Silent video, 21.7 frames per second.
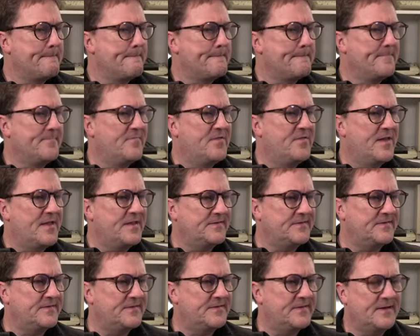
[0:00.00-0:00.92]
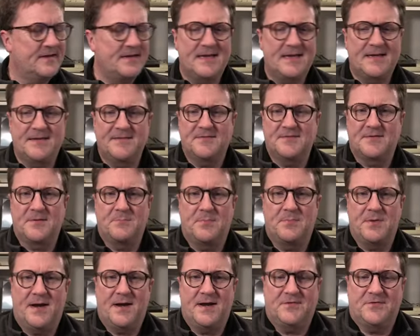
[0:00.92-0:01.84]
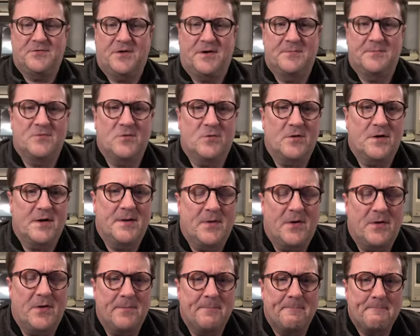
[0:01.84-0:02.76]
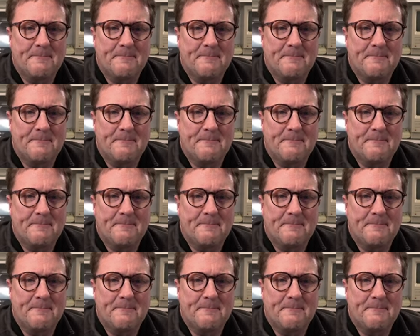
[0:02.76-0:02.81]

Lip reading: this is the page I'm talking about.